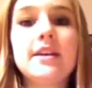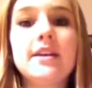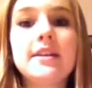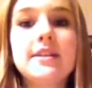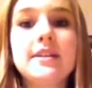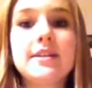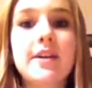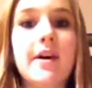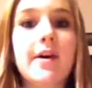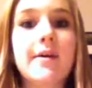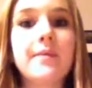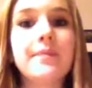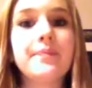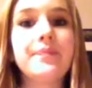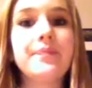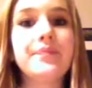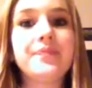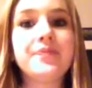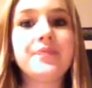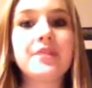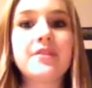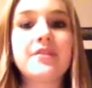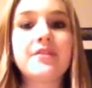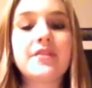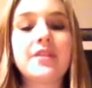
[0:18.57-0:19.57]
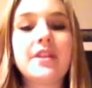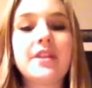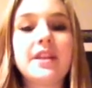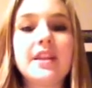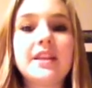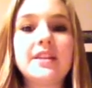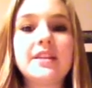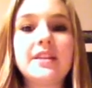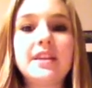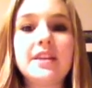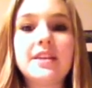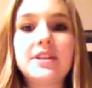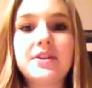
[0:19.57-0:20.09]
some different
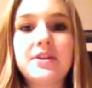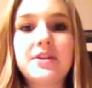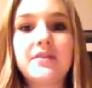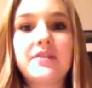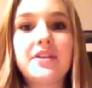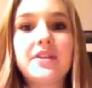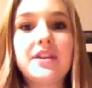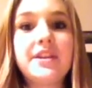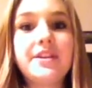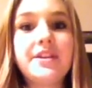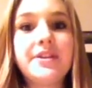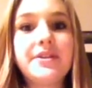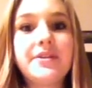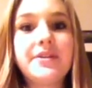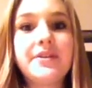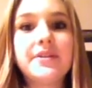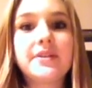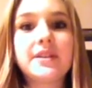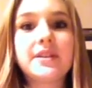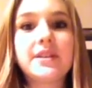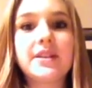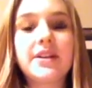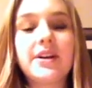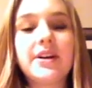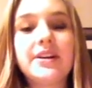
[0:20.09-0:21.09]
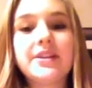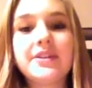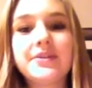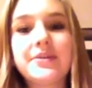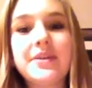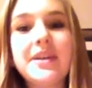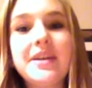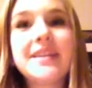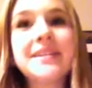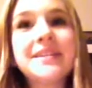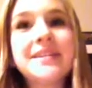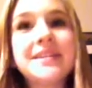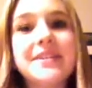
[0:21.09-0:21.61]
things that you have to do along the
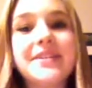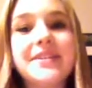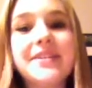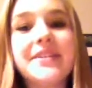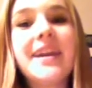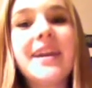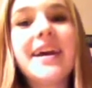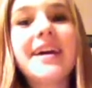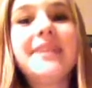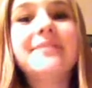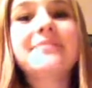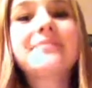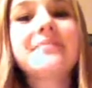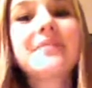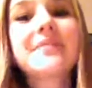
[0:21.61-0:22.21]
way, so yeah,